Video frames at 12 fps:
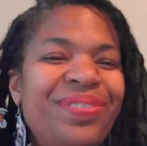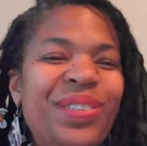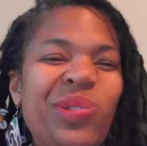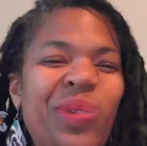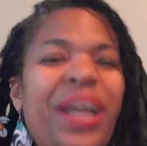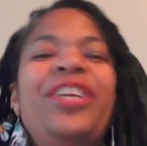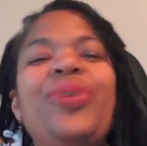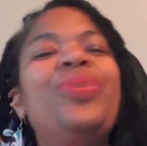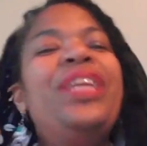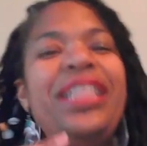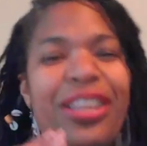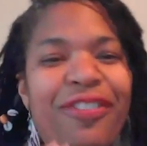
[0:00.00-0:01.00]
right? You
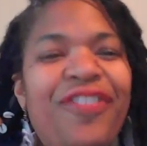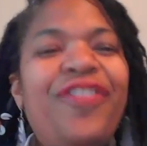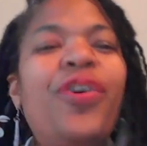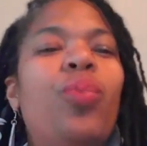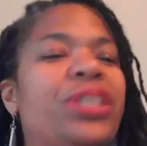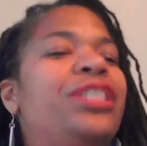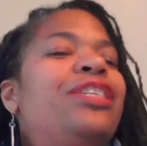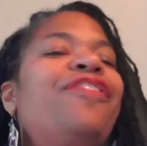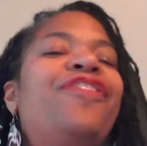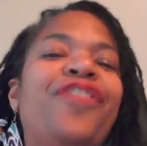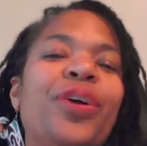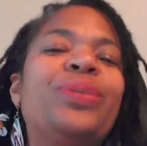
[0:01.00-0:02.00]
need what's the
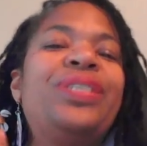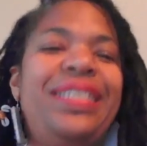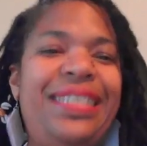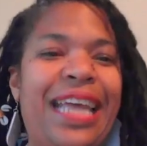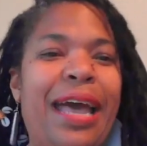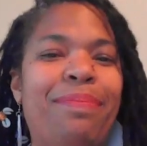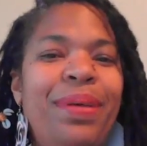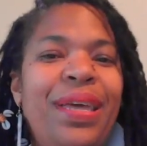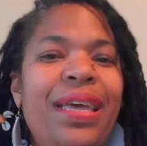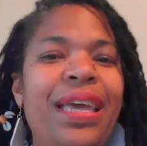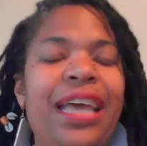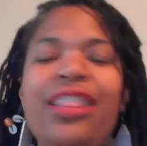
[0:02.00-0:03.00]
first step?
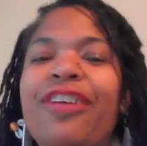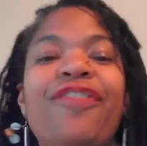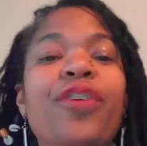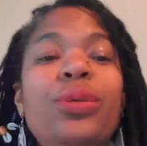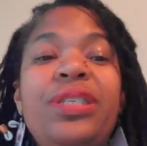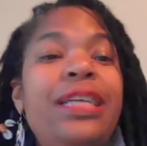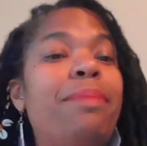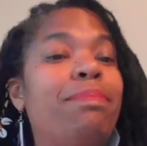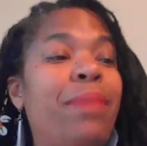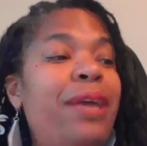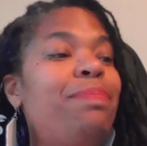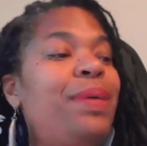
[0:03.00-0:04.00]
And the first step
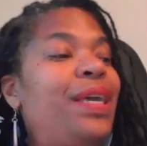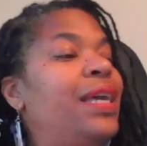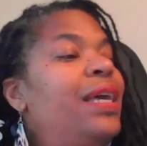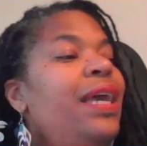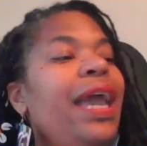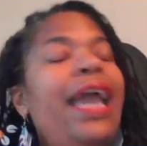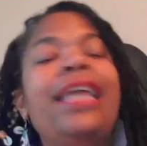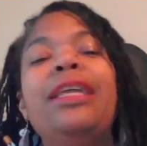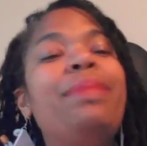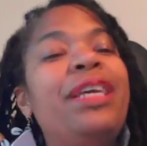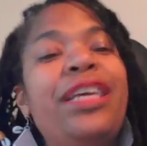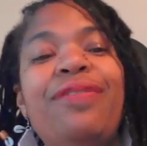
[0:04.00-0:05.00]
might be, hey, let
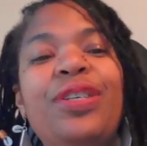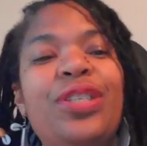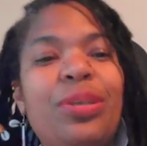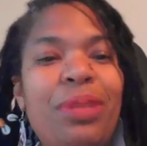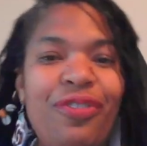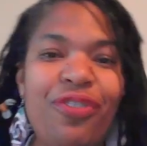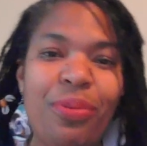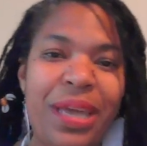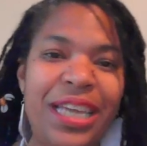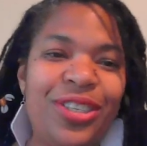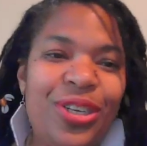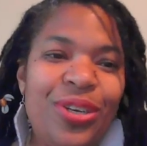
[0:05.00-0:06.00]
me give you some
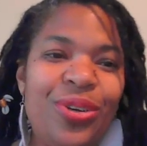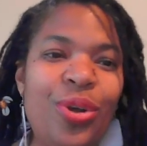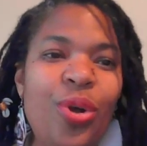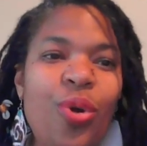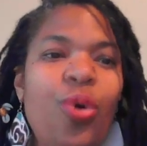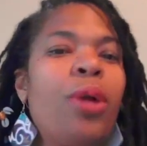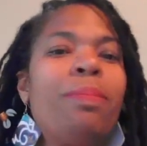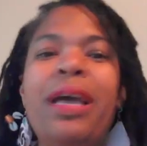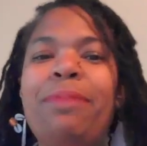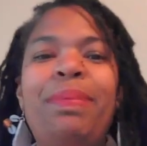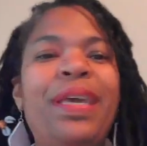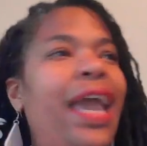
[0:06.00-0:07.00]
information. Or it
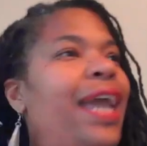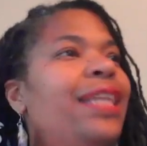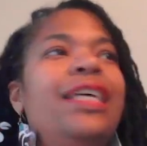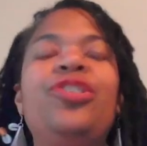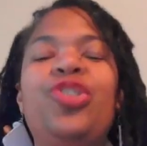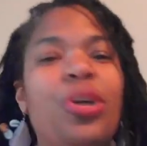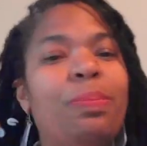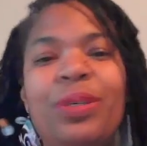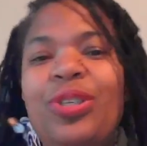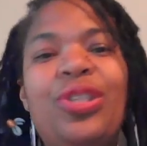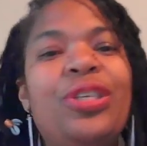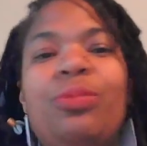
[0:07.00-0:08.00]
might be, hey, let's jump
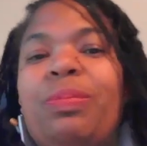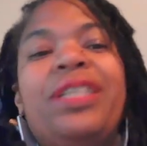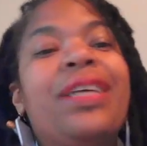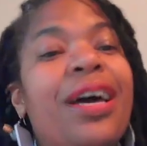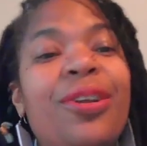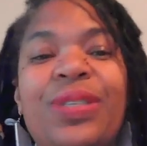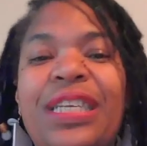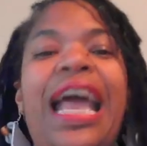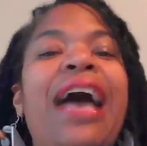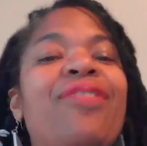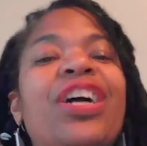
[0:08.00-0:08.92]
into this McDonald's and have a